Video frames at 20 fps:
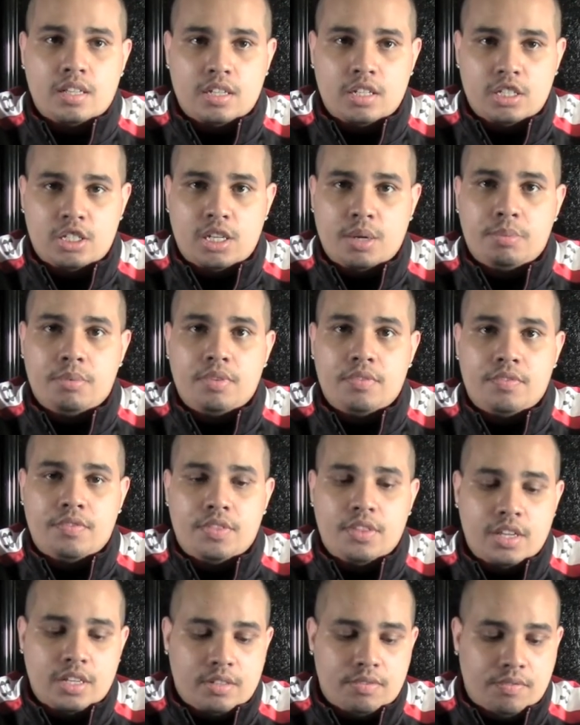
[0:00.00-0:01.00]

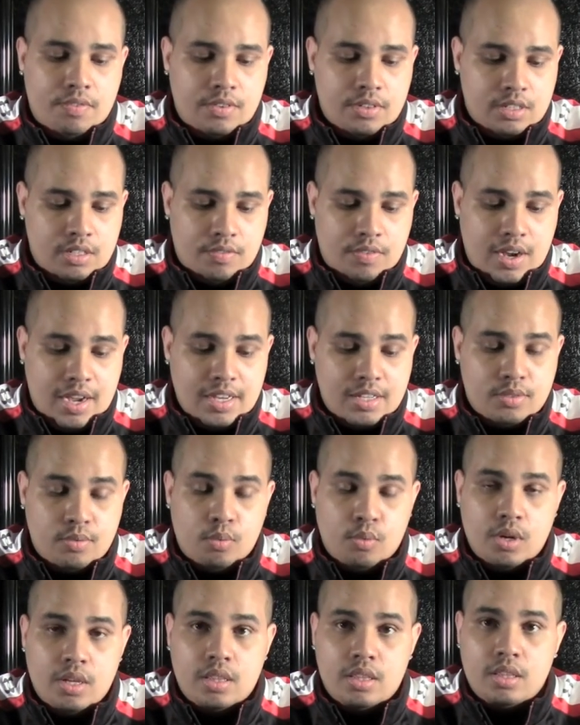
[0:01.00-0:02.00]
shipped this device
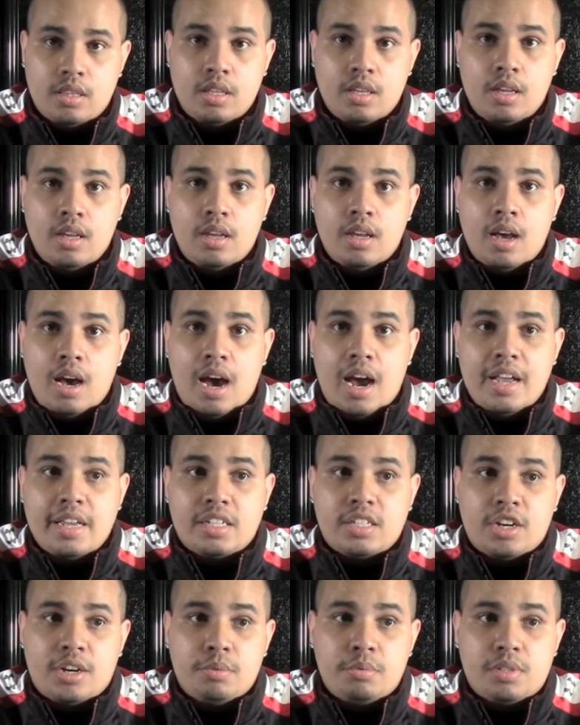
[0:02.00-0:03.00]
with
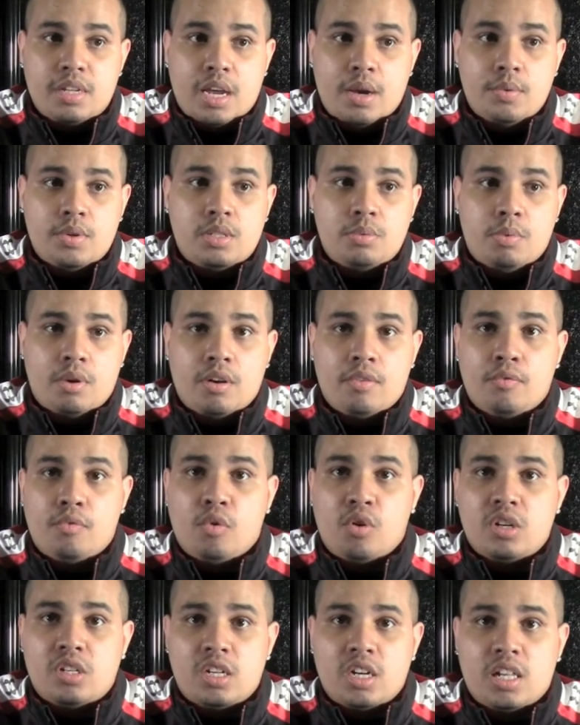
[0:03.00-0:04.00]
Ice Cream Sandwich, but
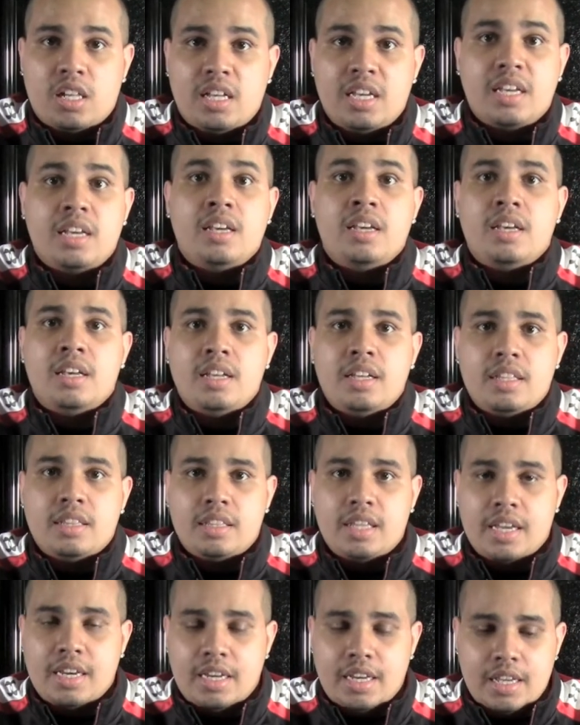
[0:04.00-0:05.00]
unfortunately
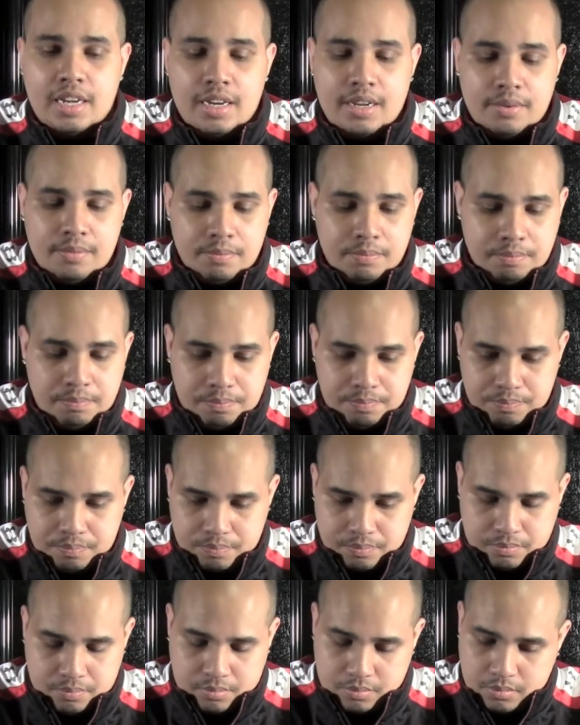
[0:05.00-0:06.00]
they didn't.
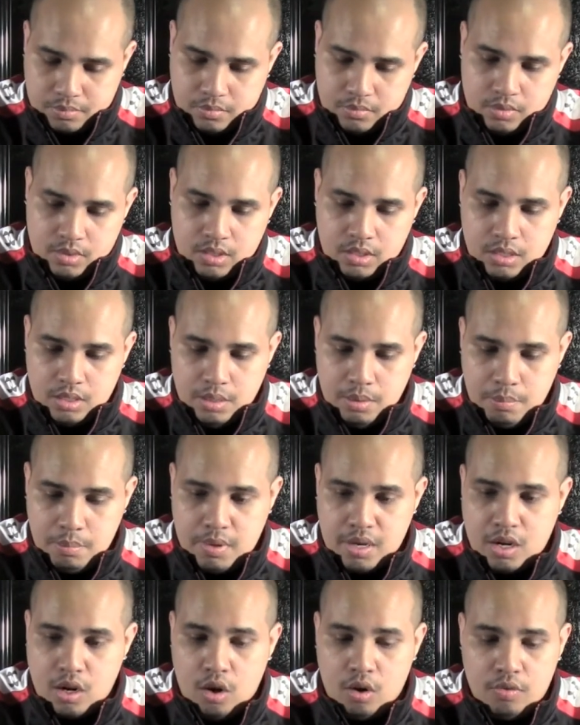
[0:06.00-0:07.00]

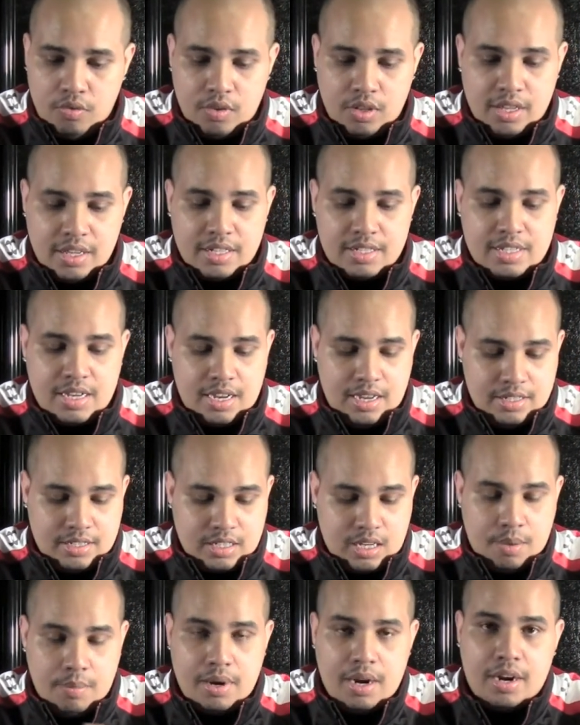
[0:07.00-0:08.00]
But hopefully it's
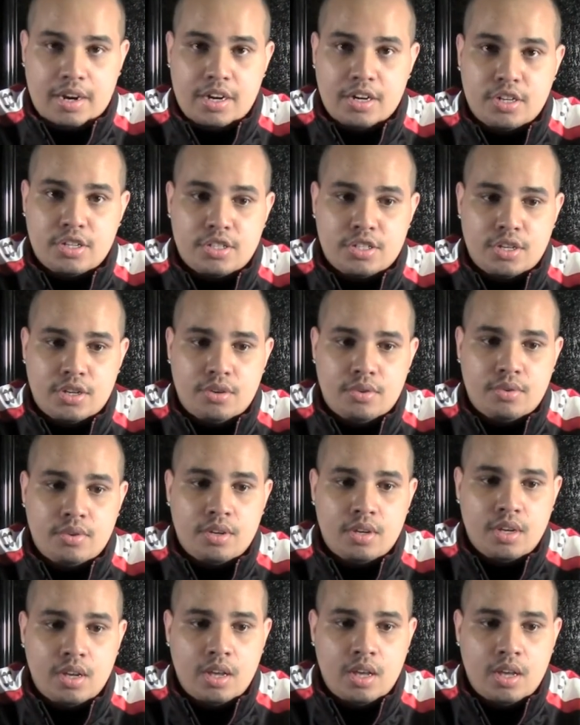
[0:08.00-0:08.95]
coming out here soon.